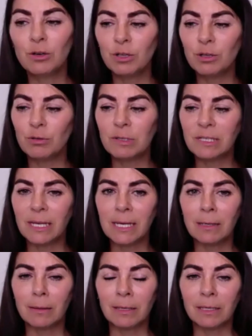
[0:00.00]
you
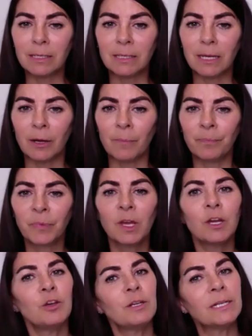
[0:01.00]
said that
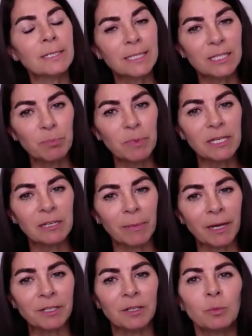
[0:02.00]
you didn't speak
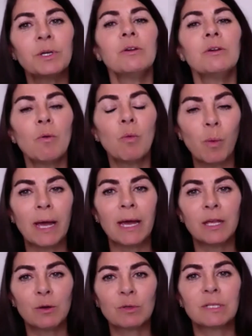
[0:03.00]
about it. Were you aware
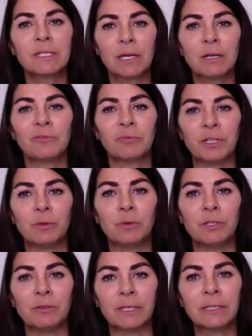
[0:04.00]
yourself what you were
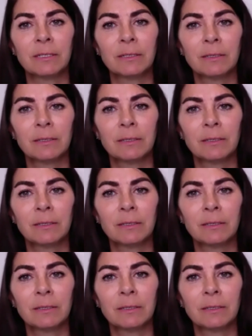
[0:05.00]
doing?